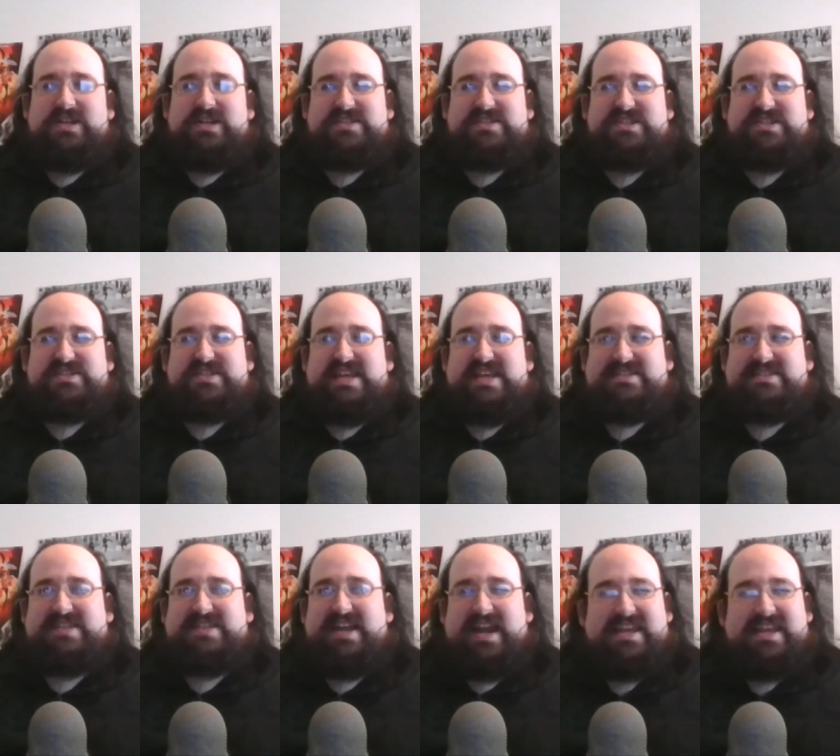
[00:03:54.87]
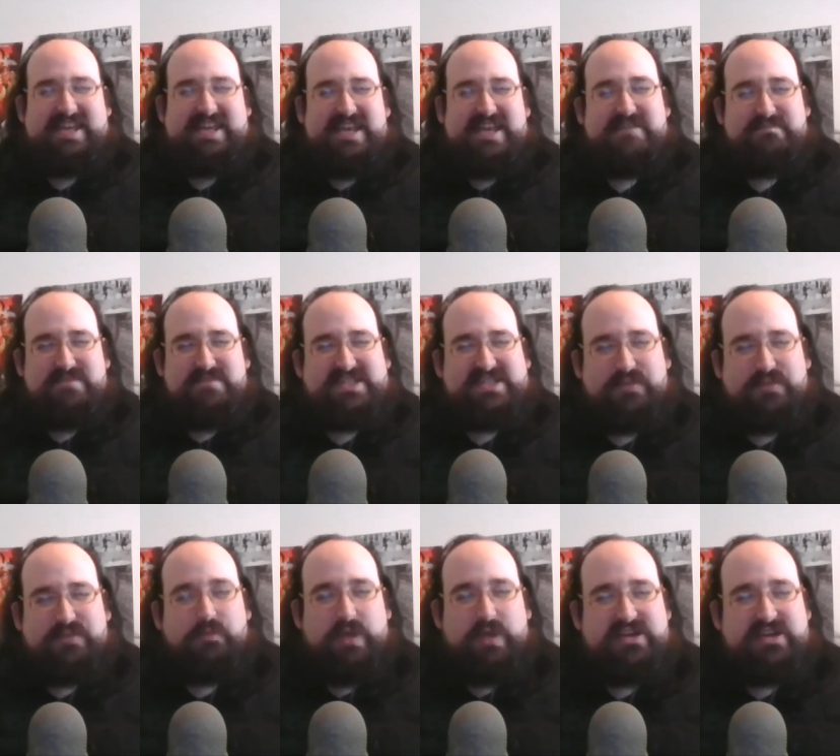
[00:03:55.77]
It's just it's that I keep
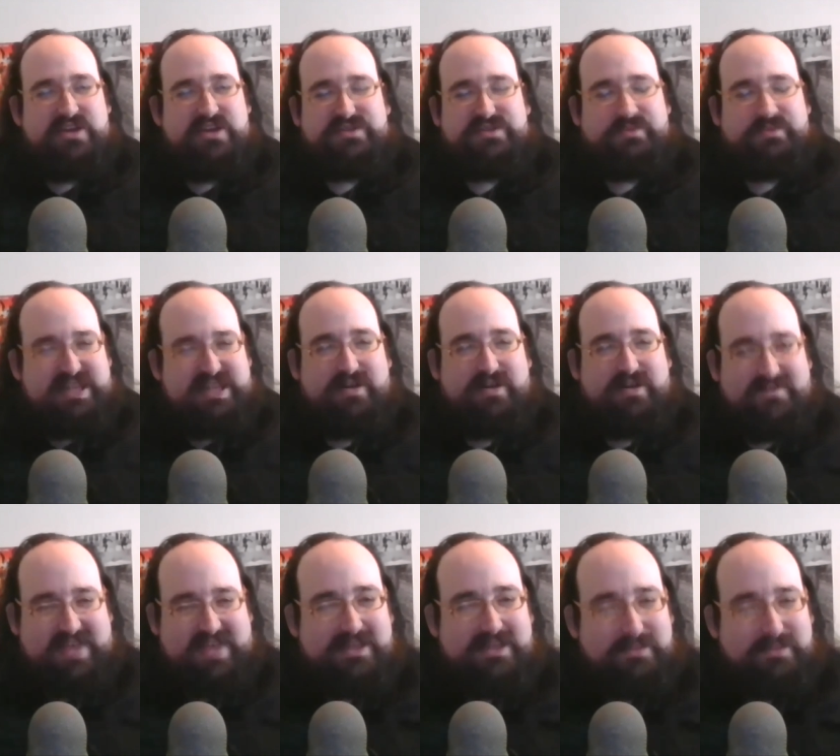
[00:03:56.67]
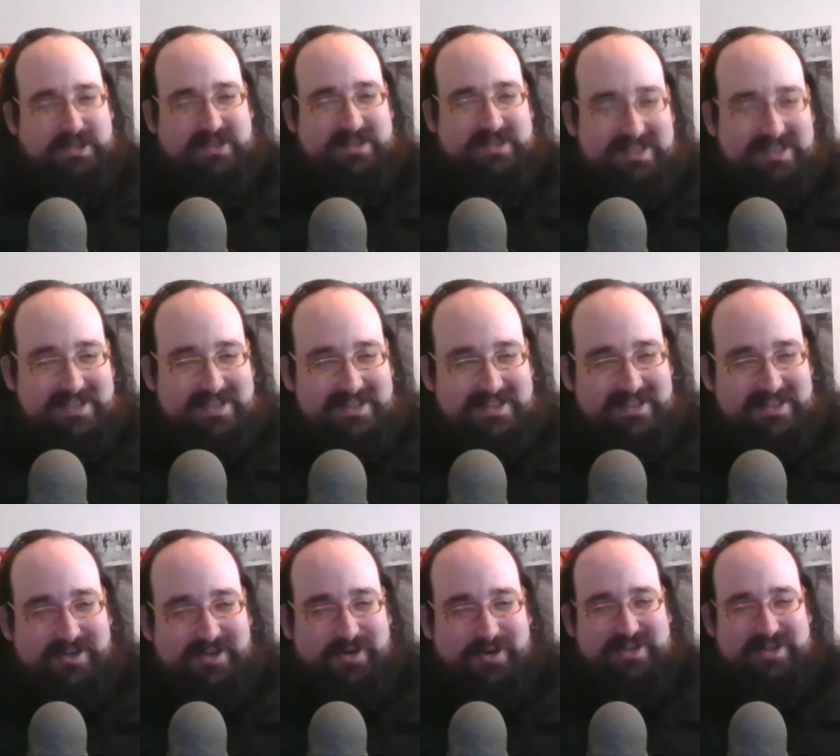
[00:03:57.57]
missing windows when they're available,
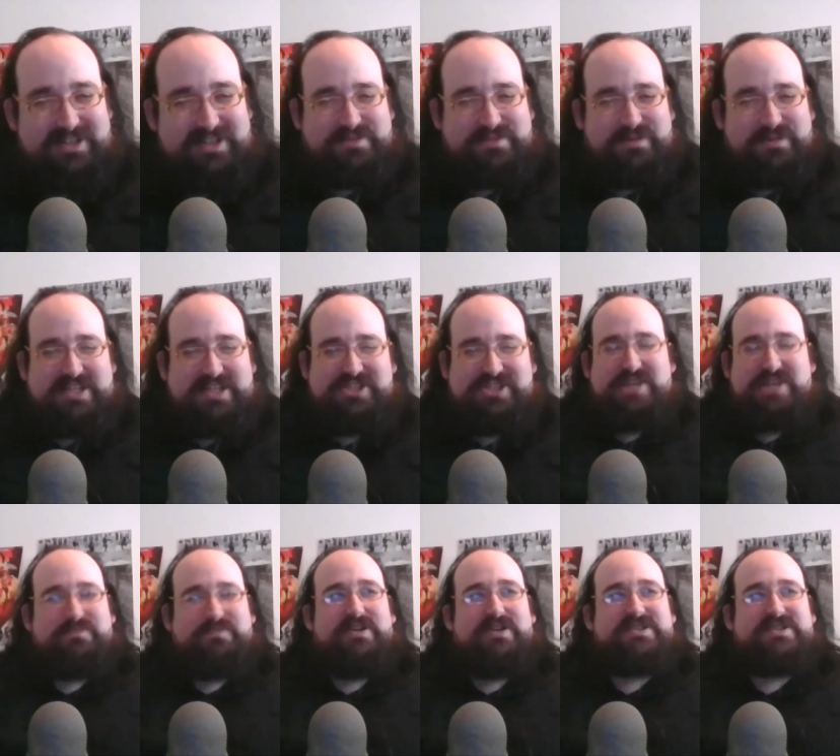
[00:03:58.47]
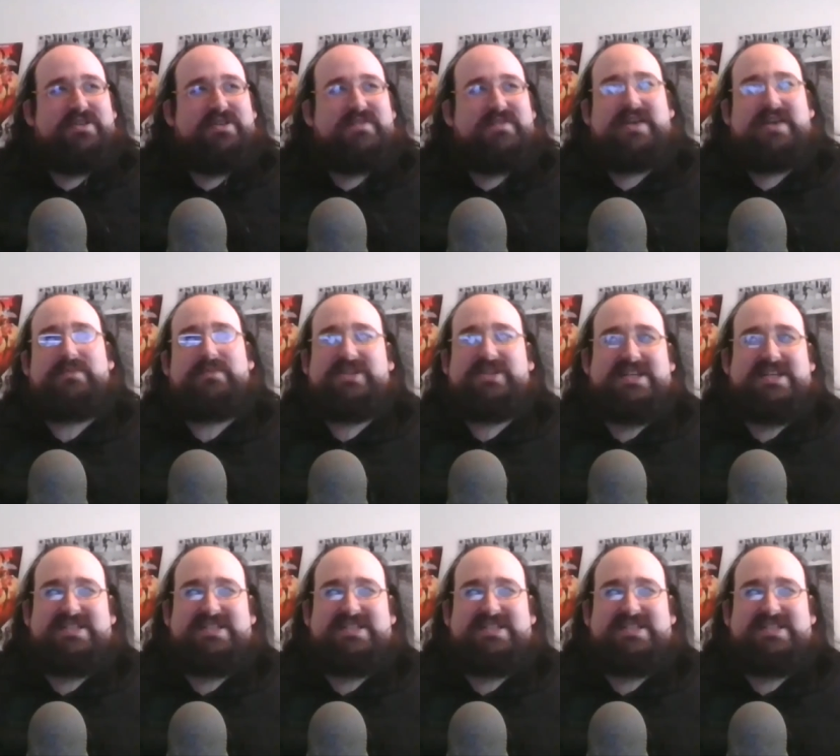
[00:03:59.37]
or That's at least fair. when the cheap ones are available, because